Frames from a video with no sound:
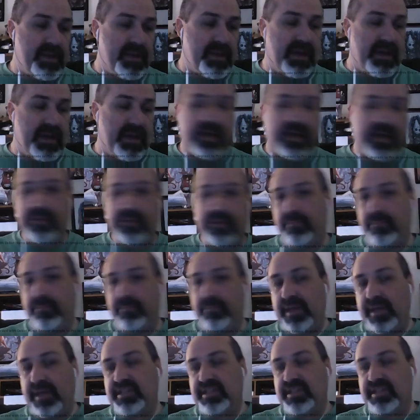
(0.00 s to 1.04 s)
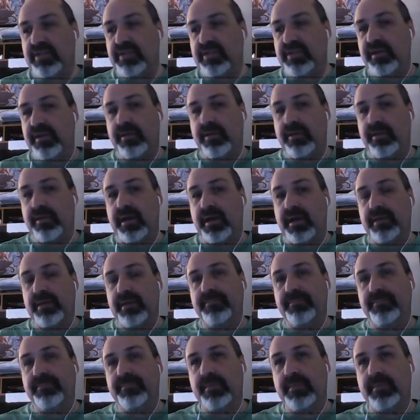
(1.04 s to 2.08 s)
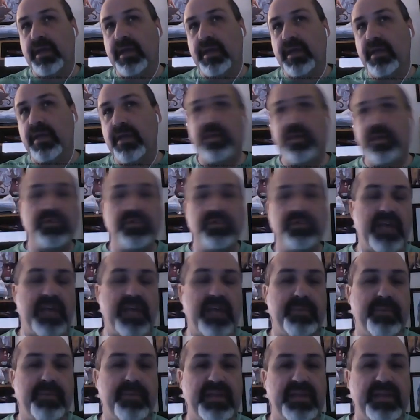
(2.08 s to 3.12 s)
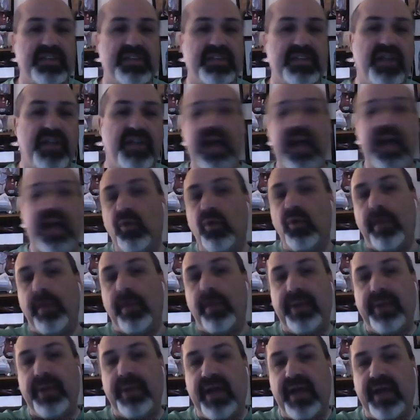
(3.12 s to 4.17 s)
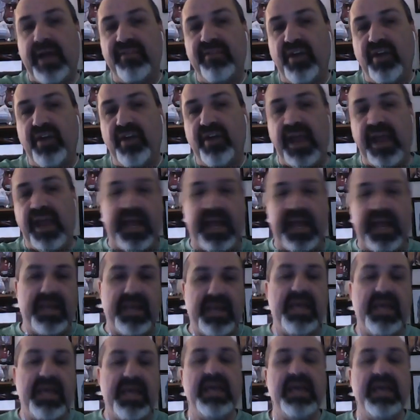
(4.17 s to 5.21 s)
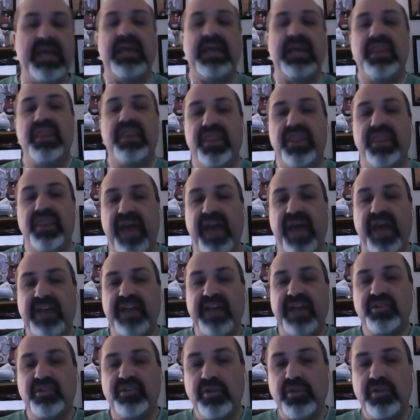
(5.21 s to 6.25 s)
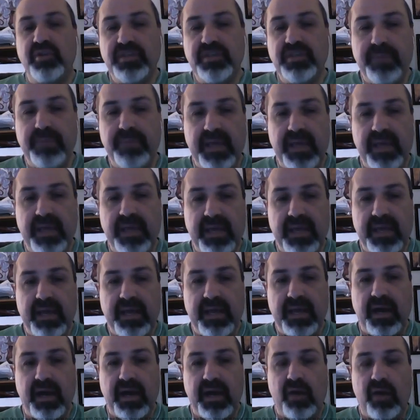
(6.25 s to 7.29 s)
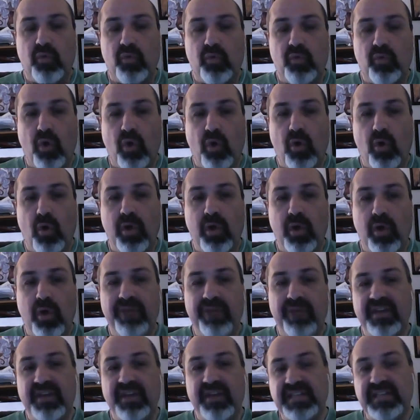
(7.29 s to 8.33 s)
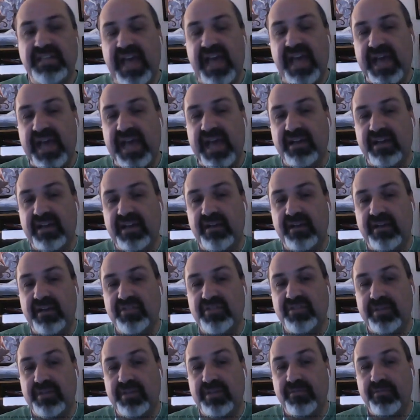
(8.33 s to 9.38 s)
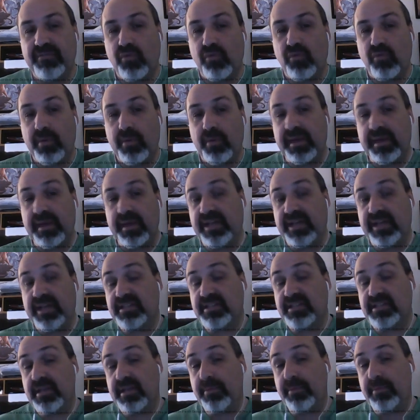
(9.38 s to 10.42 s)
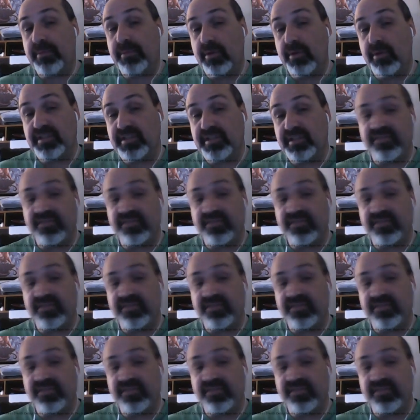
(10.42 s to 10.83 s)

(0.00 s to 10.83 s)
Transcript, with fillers: Uh, basically, those type of things. Knock a weapon out of their hand. That is going to be a roll of an attack of some form against the opponent's